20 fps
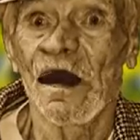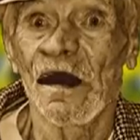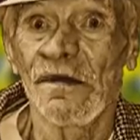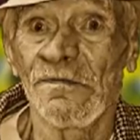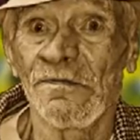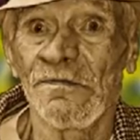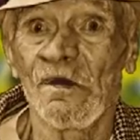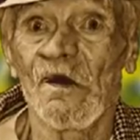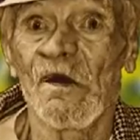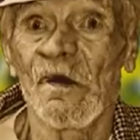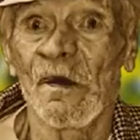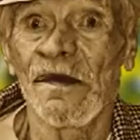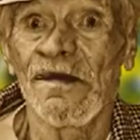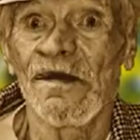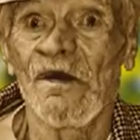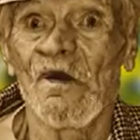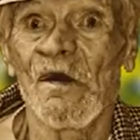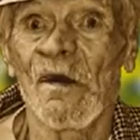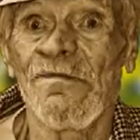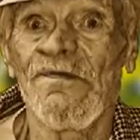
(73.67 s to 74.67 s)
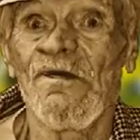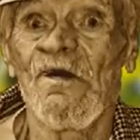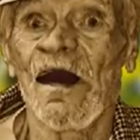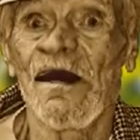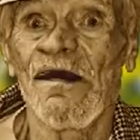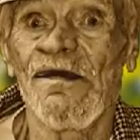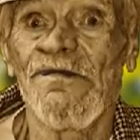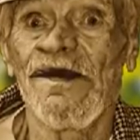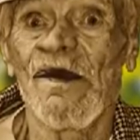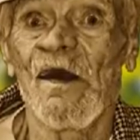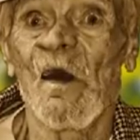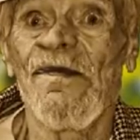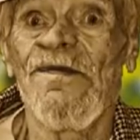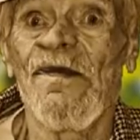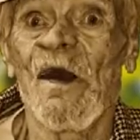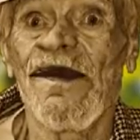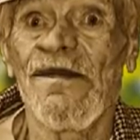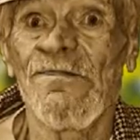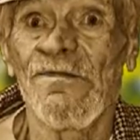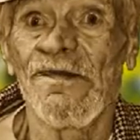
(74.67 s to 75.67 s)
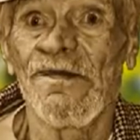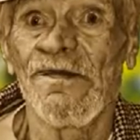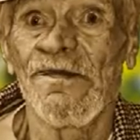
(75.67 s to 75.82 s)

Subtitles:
by the states of California,